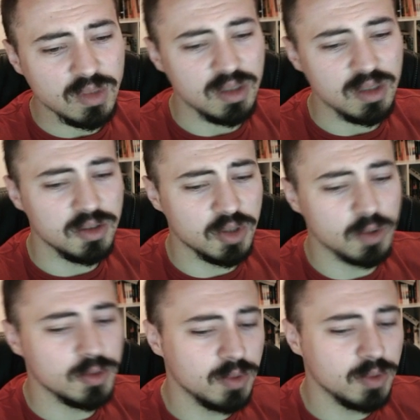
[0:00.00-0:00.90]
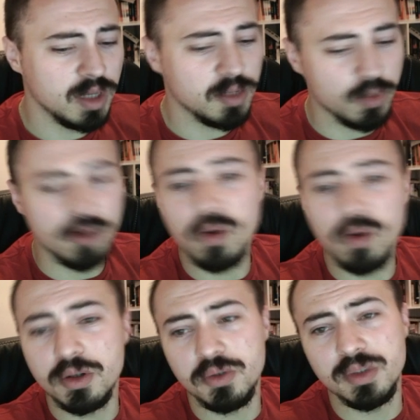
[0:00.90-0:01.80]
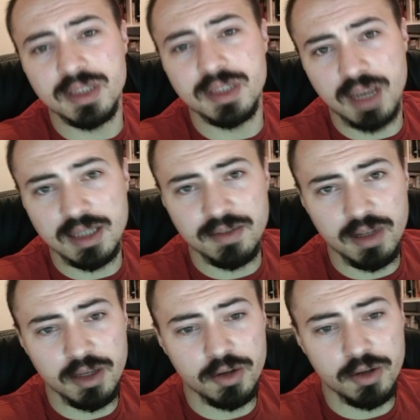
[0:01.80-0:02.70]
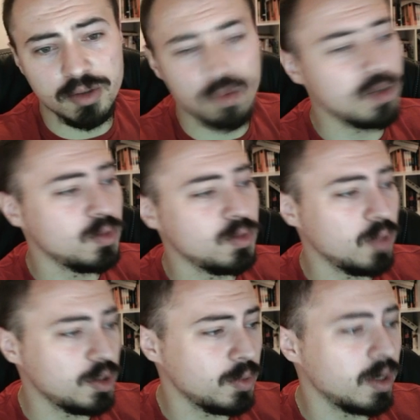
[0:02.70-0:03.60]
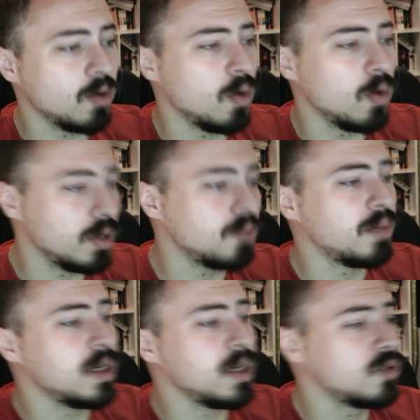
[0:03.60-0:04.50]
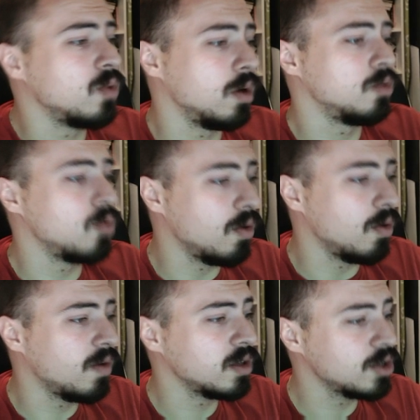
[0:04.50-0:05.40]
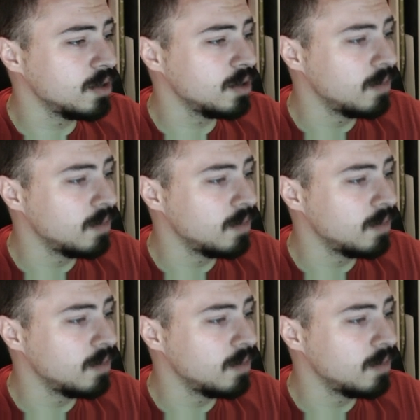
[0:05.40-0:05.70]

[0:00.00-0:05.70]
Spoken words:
So to do that, we're going to use the size evaluator, which we are going to pass to our draw function.